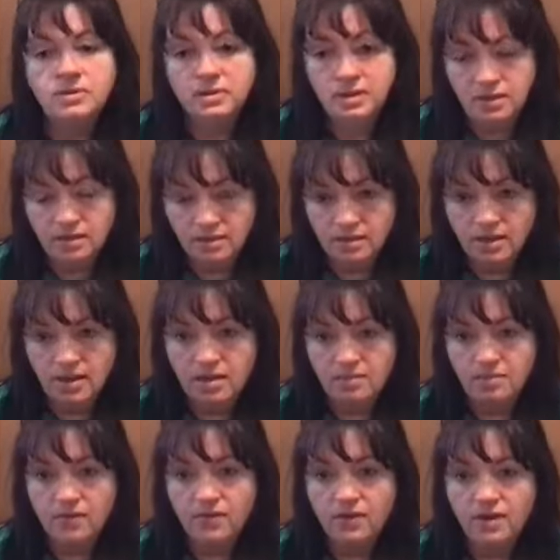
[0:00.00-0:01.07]
didn't like
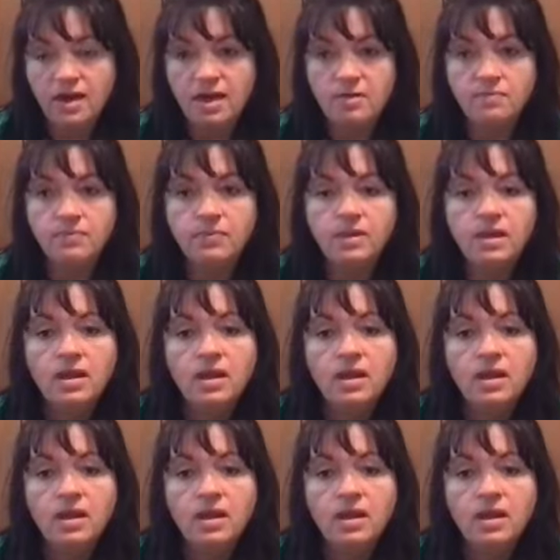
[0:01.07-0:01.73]
about the game,